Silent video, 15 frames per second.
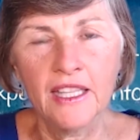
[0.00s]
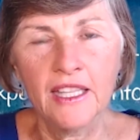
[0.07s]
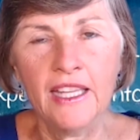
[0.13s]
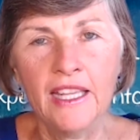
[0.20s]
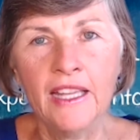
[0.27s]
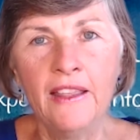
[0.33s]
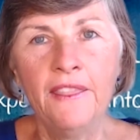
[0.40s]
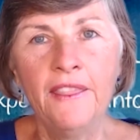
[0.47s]

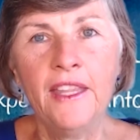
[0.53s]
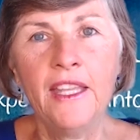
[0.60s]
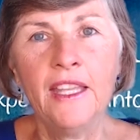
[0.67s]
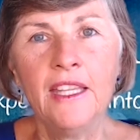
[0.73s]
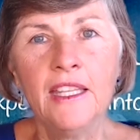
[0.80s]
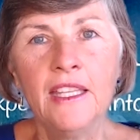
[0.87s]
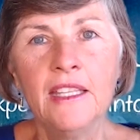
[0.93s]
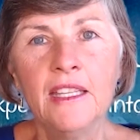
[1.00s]
and
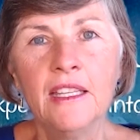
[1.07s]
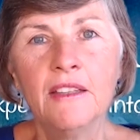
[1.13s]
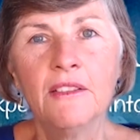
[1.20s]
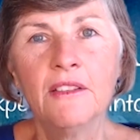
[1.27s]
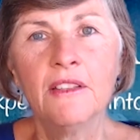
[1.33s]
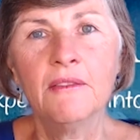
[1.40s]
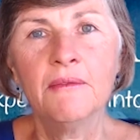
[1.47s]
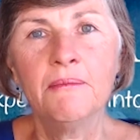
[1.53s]
they
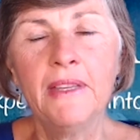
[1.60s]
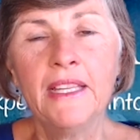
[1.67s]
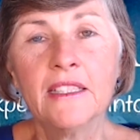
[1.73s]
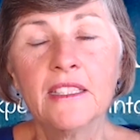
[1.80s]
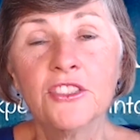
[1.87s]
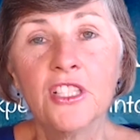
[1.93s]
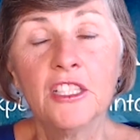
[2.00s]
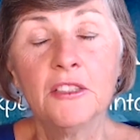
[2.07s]
make
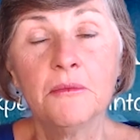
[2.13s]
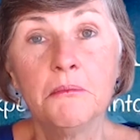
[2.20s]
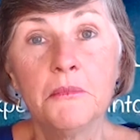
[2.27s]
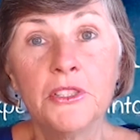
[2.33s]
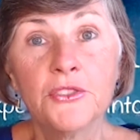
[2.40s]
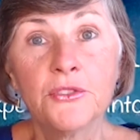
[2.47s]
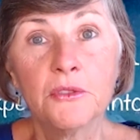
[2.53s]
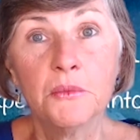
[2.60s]
the child
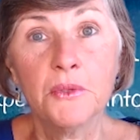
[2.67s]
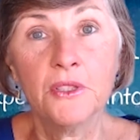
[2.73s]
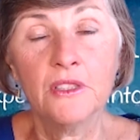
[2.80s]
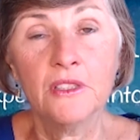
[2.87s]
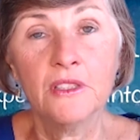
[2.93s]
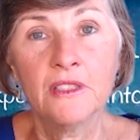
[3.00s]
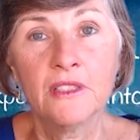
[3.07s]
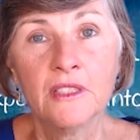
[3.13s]

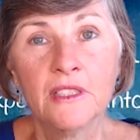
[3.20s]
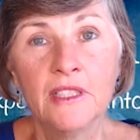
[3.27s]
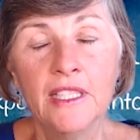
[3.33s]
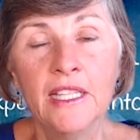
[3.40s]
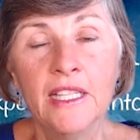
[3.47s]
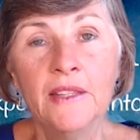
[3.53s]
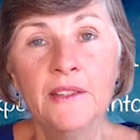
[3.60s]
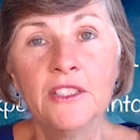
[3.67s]
miserable
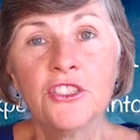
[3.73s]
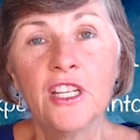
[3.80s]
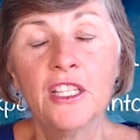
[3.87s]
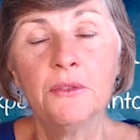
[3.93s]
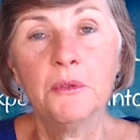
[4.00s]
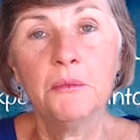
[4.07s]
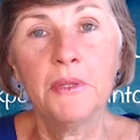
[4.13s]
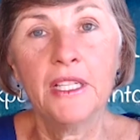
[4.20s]
and the
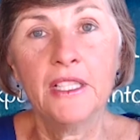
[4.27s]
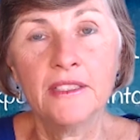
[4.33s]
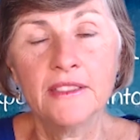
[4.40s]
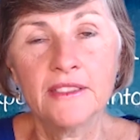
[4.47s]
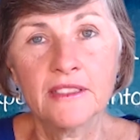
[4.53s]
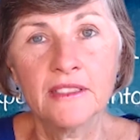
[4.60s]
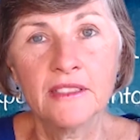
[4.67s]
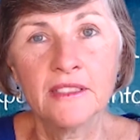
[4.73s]
child
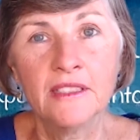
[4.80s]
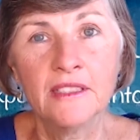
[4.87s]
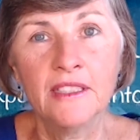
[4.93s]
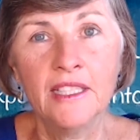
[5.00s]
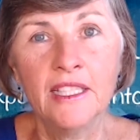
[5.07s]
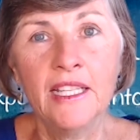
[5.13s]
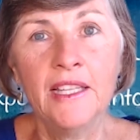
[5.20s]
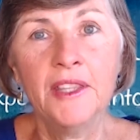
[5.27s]
rebels
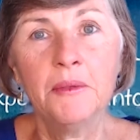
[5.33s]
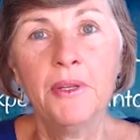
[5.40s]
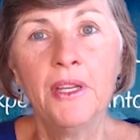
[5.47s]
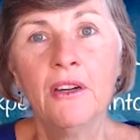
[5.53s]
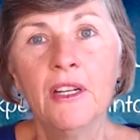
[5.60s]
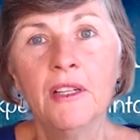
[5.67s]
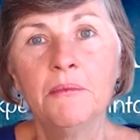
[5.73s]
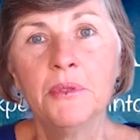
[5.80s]
and the
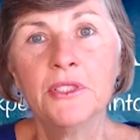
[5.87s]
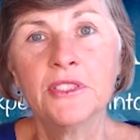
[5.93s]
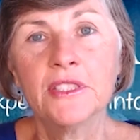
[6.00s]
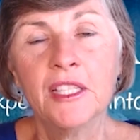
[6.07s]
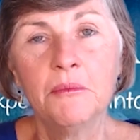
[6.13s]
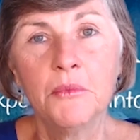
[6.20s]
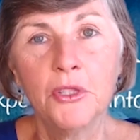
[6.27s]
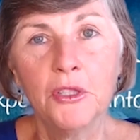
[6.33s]
parent puts
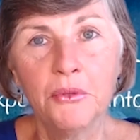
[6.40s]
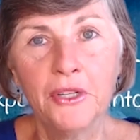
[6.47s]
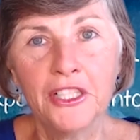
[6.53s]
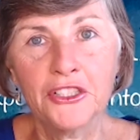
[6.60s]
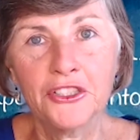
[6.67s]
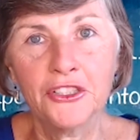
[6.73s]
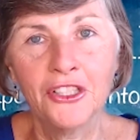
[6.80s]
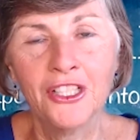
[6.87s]
on more
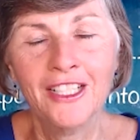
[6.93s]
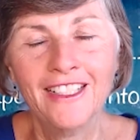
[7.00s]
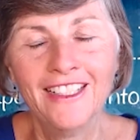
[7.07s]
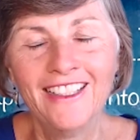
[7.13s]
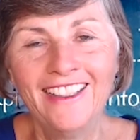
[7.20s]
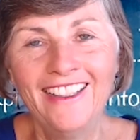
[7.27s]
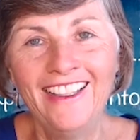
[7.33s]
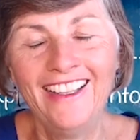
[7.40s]
pressure.
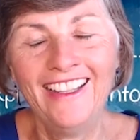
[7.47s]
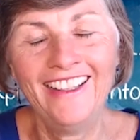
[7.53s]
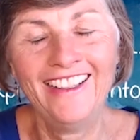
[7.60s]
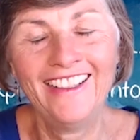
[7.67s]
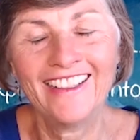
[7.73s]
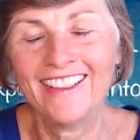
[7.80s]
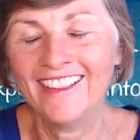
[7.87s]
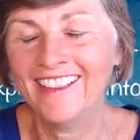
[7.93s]

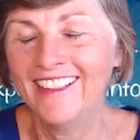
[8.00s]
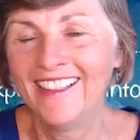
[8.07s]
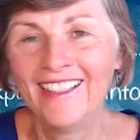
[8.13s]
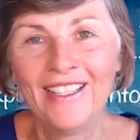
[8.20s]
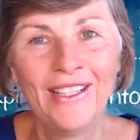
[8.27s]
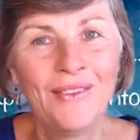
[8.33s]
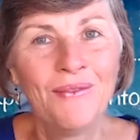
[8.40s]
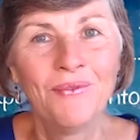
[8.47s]
And
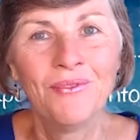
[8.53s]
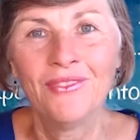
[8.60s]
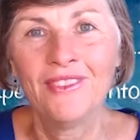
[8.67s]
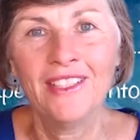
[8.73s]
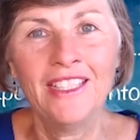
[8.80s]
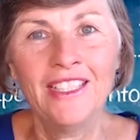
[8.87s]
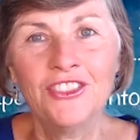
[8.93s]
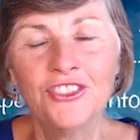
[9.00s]

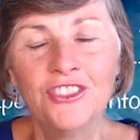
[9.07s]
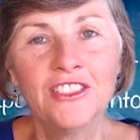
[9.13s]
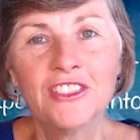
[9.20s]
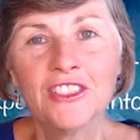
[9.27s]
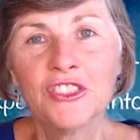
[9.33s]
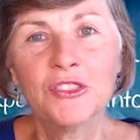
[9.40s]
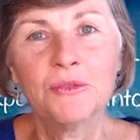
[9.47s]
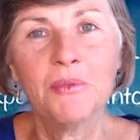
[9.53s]
it's
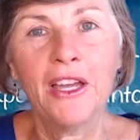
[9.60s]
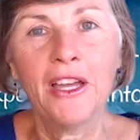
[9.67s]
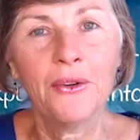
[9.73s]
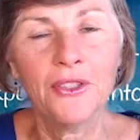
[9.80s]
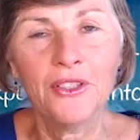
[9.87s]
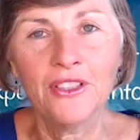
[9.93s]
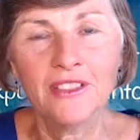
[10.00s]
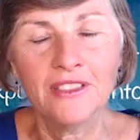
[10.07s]
a
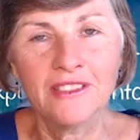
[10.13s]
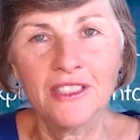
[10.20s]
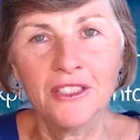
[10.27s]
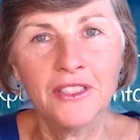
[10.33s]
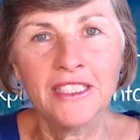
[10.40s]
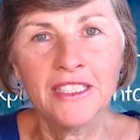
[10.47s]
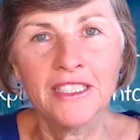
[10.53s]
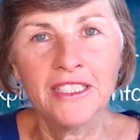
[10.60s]
spiral
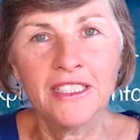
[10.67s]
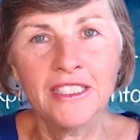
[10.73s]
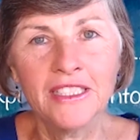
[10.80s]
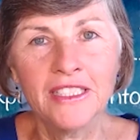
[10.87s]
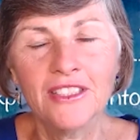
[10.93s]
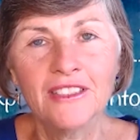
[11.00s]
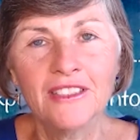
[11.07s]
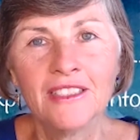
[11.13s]
going
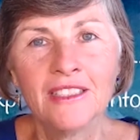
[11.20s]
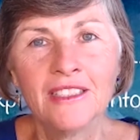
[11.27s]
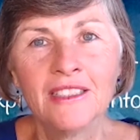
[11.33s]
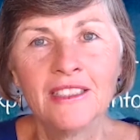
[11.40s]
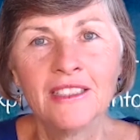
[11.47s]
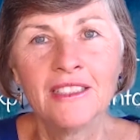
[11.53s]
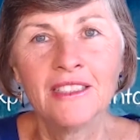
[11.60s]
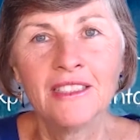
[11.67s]
downhill
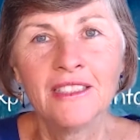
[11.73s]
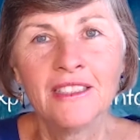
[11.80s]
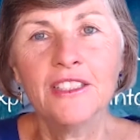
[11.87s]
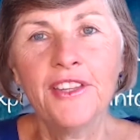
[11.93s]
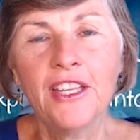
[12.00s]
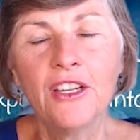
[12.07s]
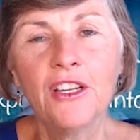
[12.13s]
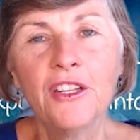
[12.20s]
until
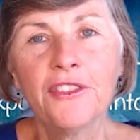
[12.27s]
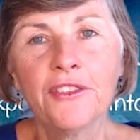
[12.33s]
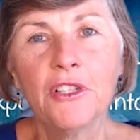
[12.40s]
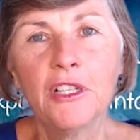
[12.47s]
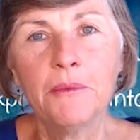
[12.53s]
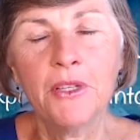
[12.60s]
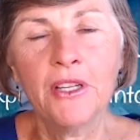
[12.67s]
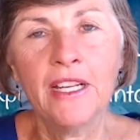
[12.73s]
they all
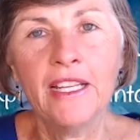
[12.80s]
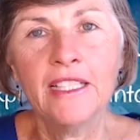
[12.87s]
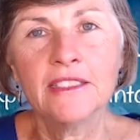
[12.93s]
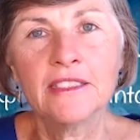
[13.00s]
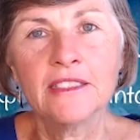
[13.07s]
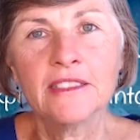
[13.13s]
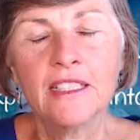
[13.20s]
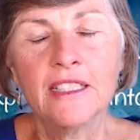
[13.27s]
throw up their hands
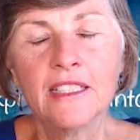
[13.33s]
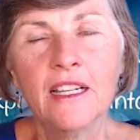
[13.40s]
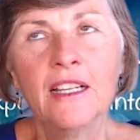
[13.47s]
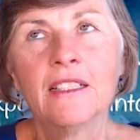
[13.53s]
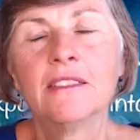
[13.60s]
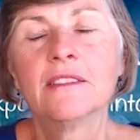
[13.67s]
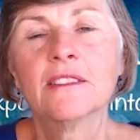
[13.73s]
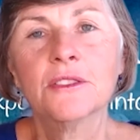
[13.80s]
and say,
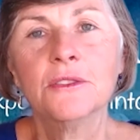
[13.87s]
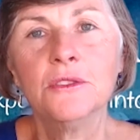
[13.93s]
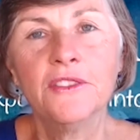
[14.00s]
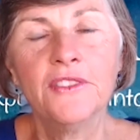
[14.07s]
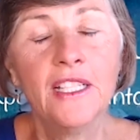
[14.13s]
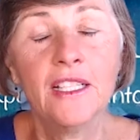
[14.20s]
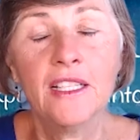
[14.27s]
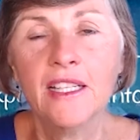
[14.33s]
school of
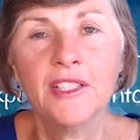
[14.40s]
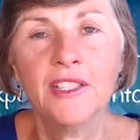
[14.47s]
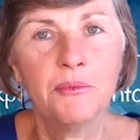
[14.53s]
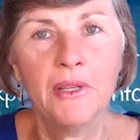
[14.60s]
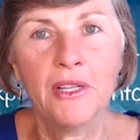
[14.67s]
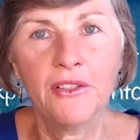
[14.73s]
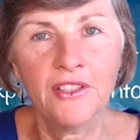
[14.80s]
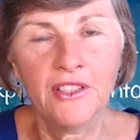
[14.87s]
any kind is
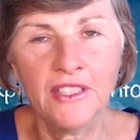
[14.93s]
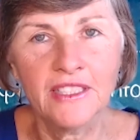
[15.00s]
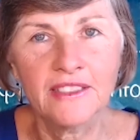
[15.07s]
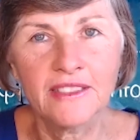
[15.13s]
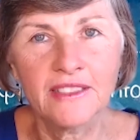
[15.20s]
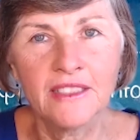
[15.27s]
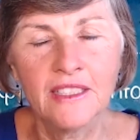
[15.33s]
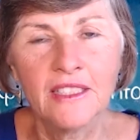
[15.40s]
better than
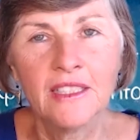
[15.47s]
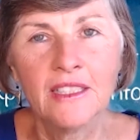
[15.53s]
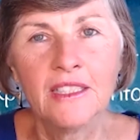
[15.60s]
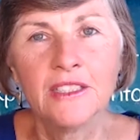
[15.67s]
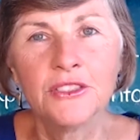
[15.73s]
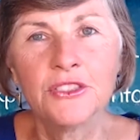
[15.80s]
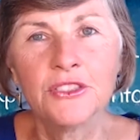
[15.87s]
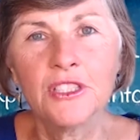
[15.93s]
this.
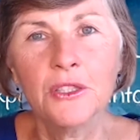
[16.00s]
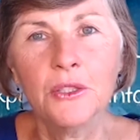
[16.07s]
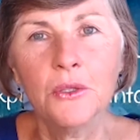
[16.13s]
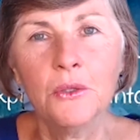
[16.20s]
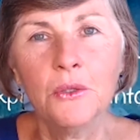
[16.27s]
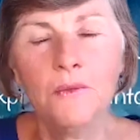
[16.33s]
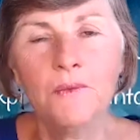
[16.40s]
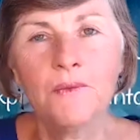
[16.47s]

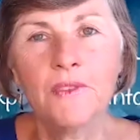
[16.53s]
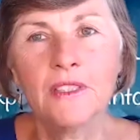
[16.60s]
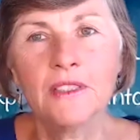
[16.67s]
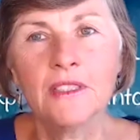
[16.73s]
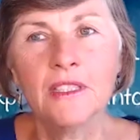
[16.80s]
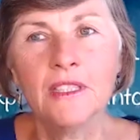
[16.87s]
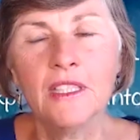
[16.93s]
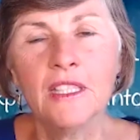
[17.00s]
So
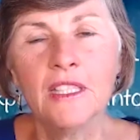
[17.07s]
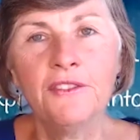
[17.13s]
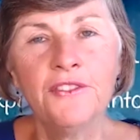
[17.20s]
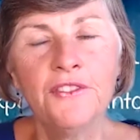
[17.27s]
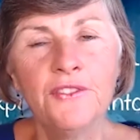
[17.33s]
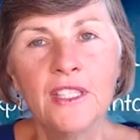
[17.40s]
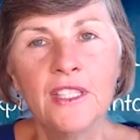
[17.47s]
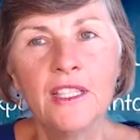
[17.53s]
if
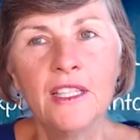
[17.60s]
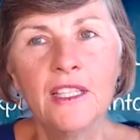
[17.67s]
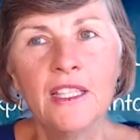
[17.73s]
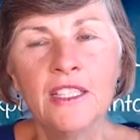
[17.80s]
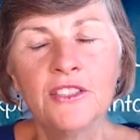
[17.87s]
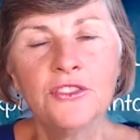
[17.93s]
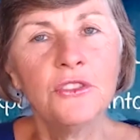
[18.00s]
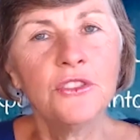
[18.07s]

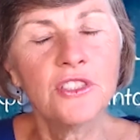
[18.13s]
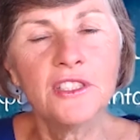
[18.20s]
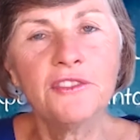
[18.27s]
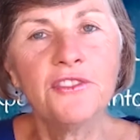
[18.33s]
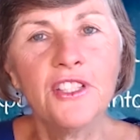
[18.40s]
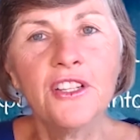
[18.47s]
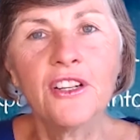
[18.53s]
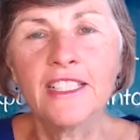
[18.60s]
it's usually
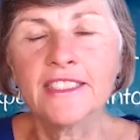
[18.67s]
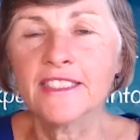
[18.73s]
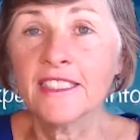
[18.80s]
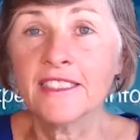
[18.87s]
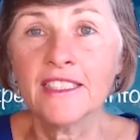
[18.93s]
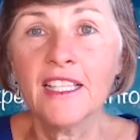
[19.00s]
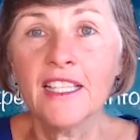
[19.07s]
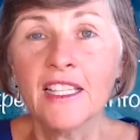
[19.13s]
fear, as I
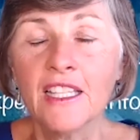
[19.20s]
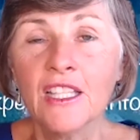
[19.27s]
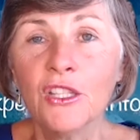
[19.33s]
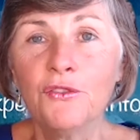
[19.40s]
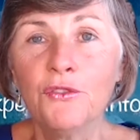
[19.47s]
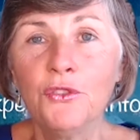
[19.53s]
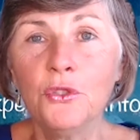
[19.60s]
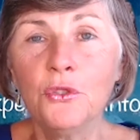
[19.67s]
say,
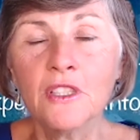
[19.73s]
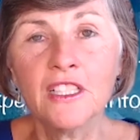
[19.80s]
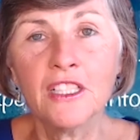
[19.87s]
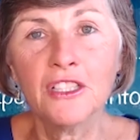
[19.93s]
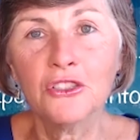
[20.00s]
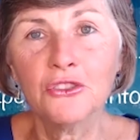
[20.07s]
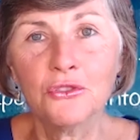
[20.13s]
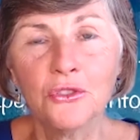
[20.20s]
if you can
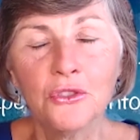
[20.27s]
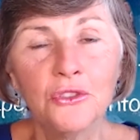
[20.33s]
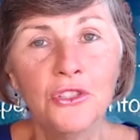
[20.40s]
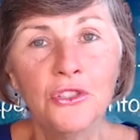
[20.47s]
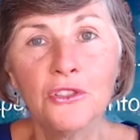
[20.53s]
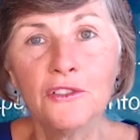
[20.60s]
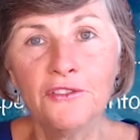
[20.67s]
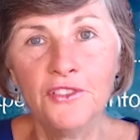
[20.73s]
control
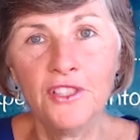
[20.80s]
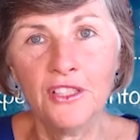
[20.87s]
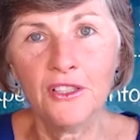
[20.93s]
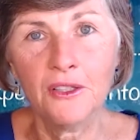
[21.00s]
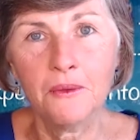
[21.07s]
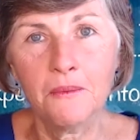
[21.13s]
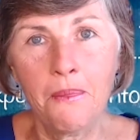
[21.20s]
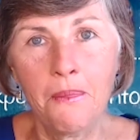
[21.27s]
your fear